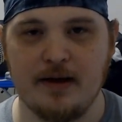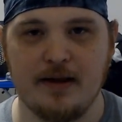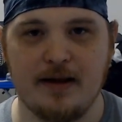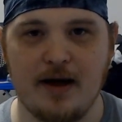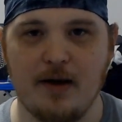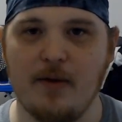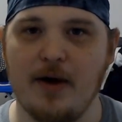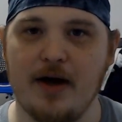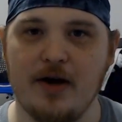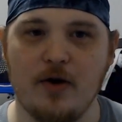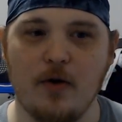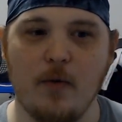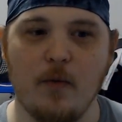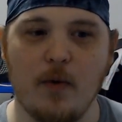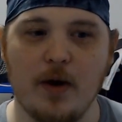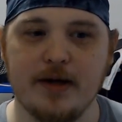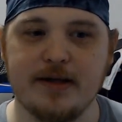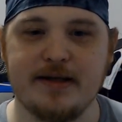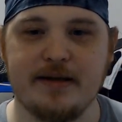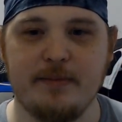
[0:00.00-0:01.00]
That way I know
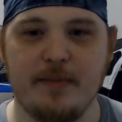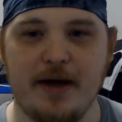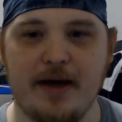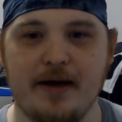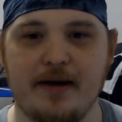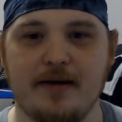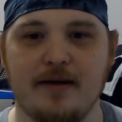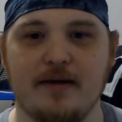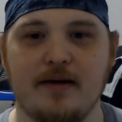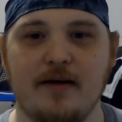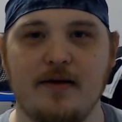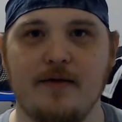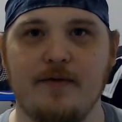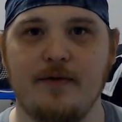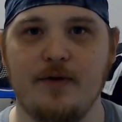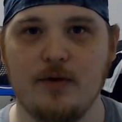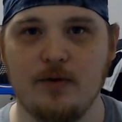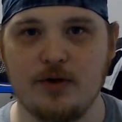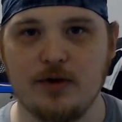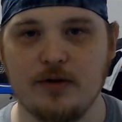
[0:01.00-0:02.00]
what to make in the
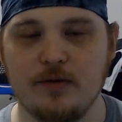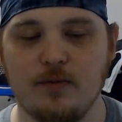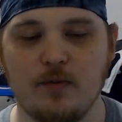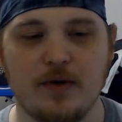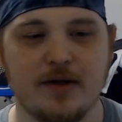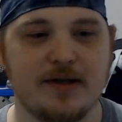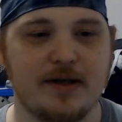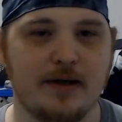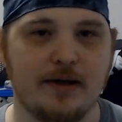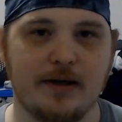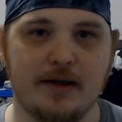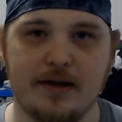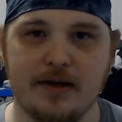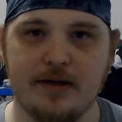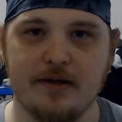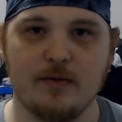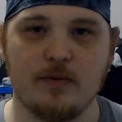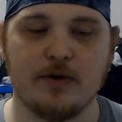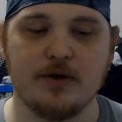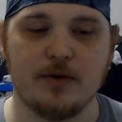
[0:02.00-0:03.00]
future, what's
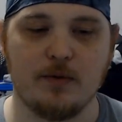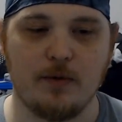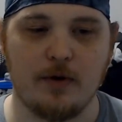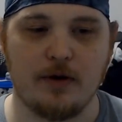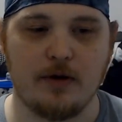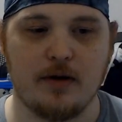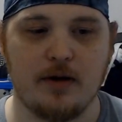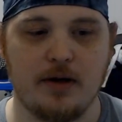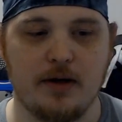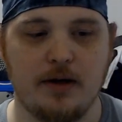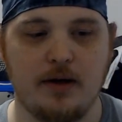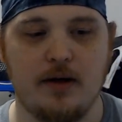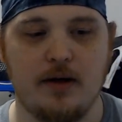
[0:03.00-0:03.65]
unclear, what to work on.